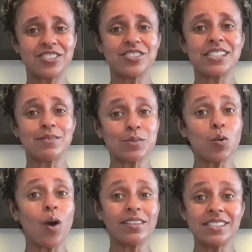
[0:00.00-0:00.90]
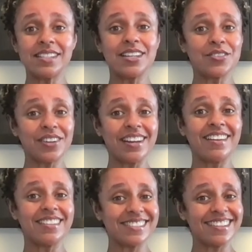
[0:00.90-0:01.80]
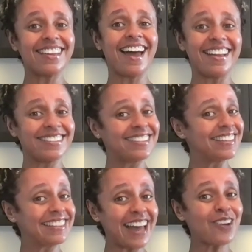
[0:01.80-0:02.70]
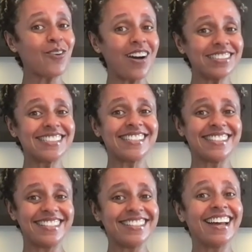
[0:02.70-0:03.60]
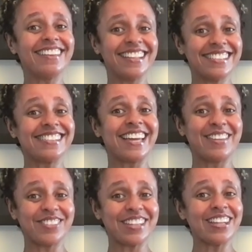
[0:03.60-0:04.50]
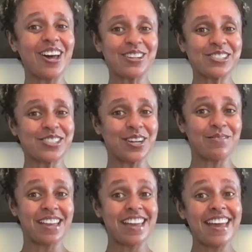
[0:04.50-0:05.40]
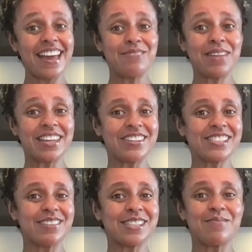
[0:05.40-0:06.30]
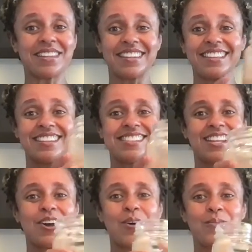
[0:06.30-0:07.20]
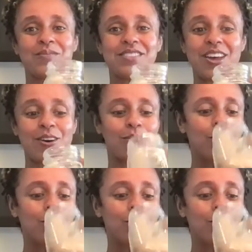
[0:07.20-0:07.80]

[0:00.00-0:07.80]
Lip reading: yourself some quality ingredients. Again, get that quality and then save in the long term and make yourself something like this at home. So,